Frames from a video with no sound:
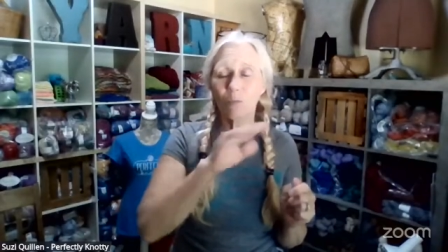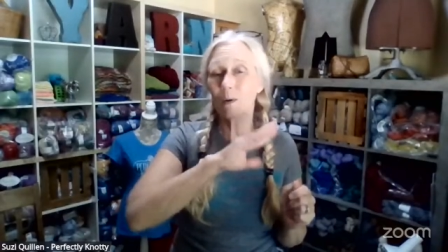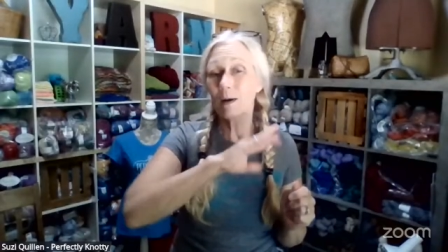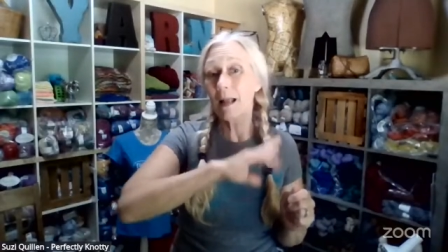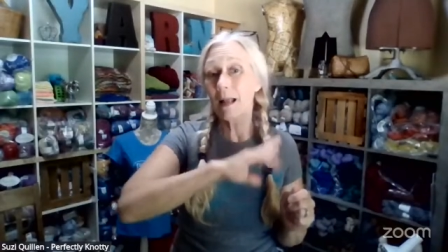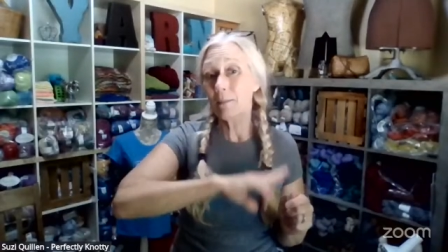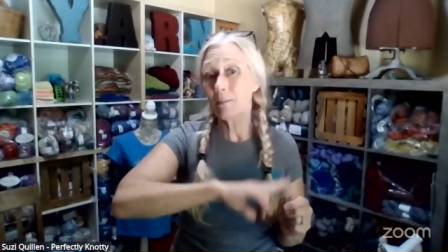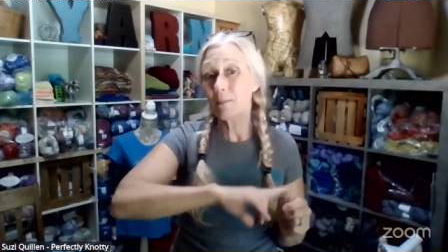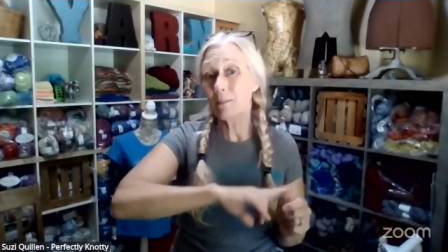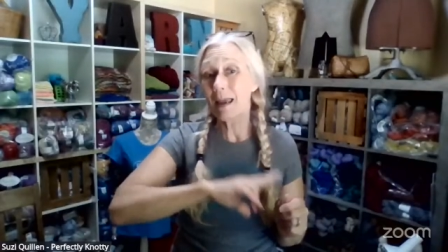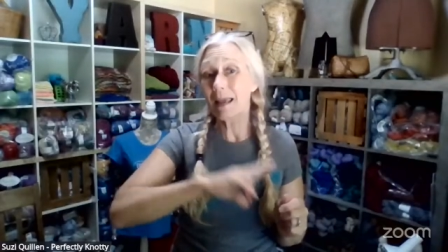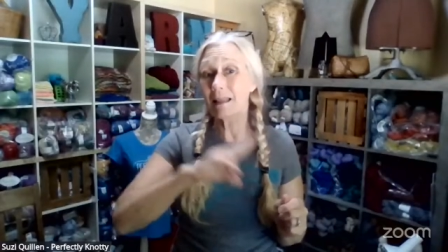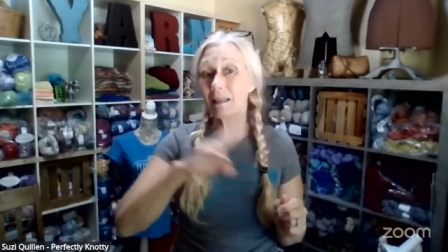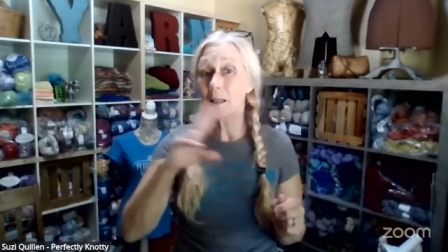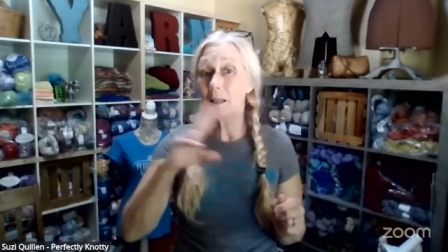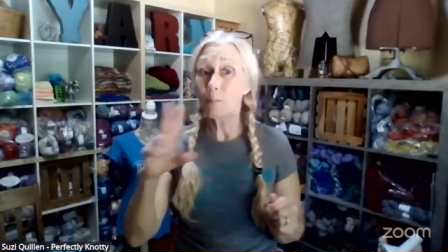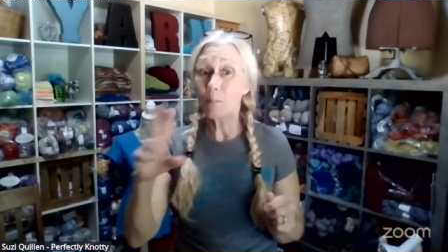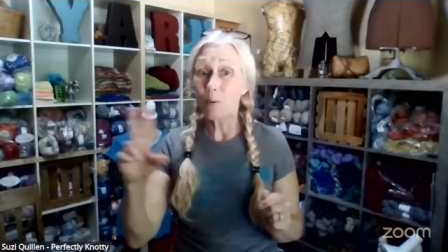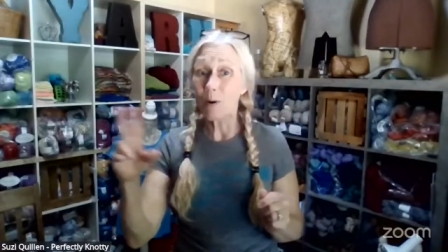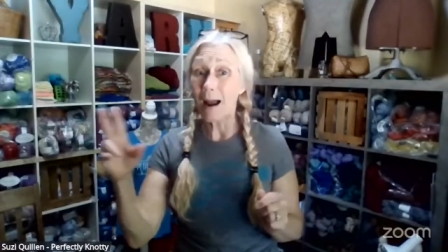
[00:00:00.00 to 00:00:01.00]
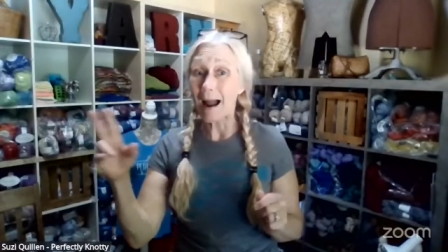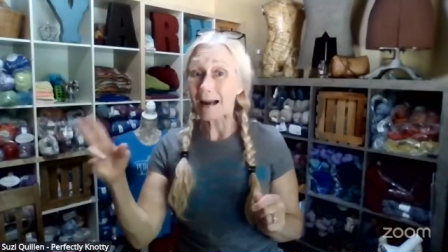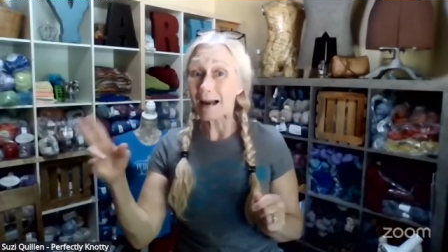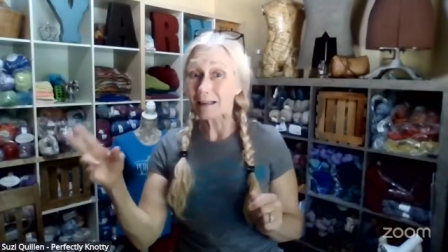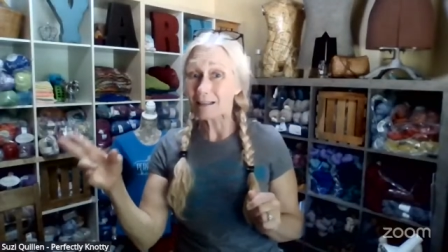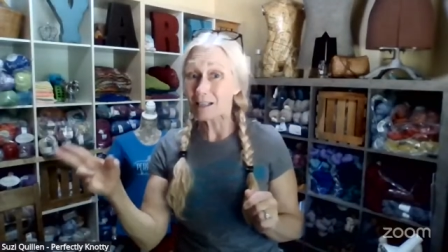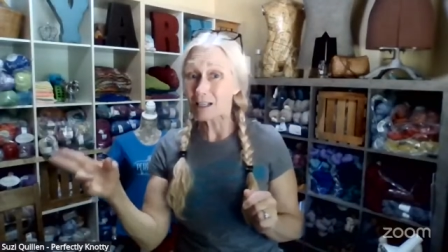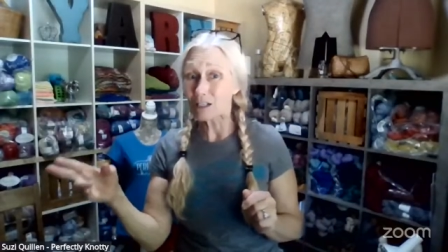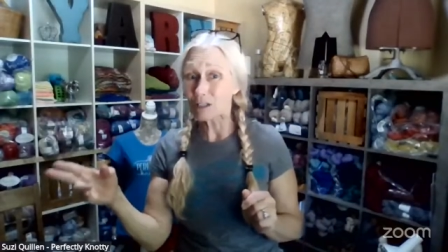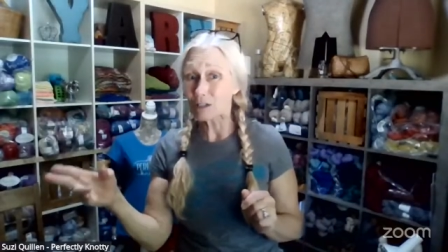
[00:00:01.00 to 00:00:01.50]
when I made the
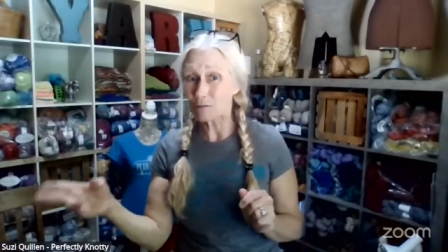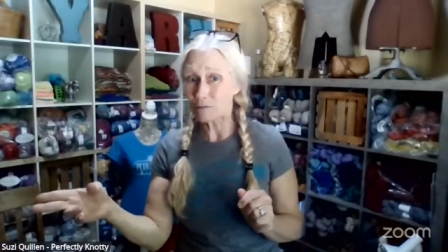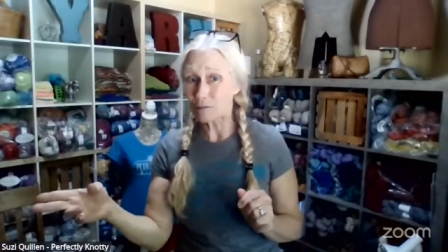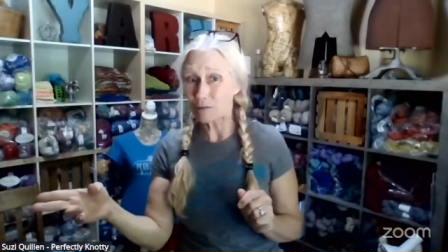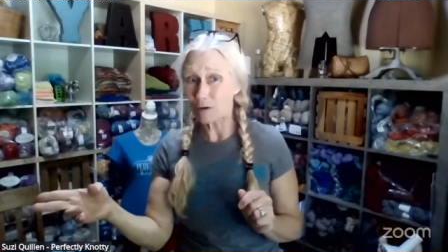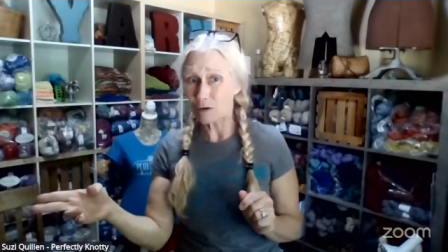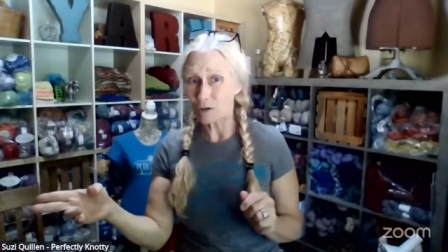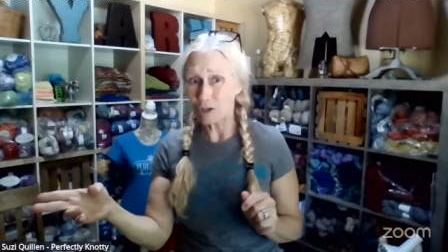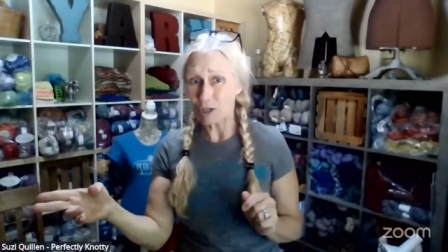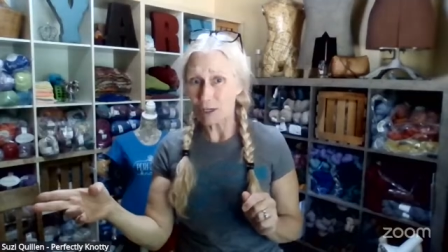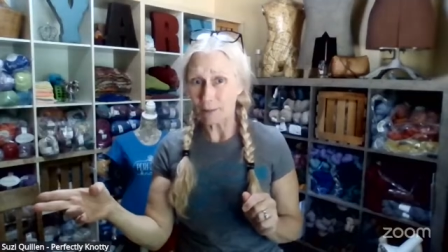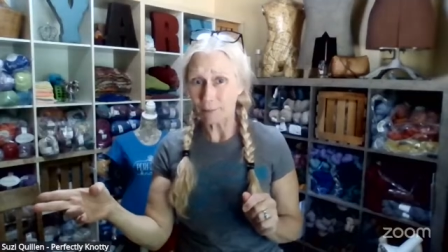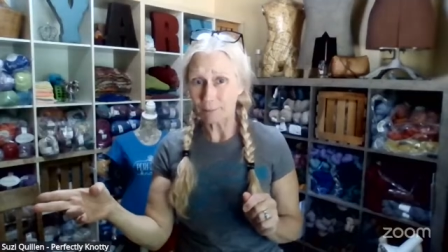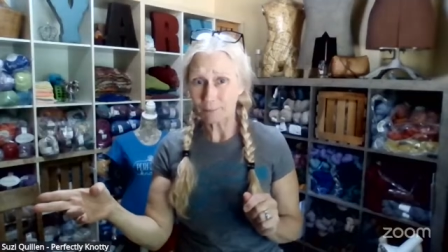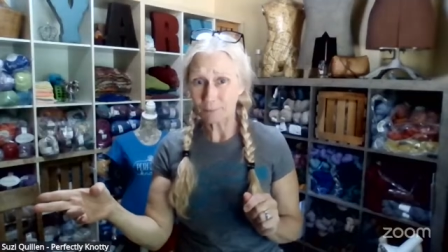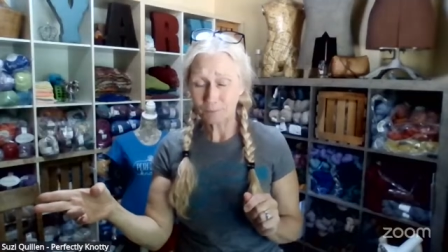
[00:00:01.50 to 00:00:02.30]
practice version.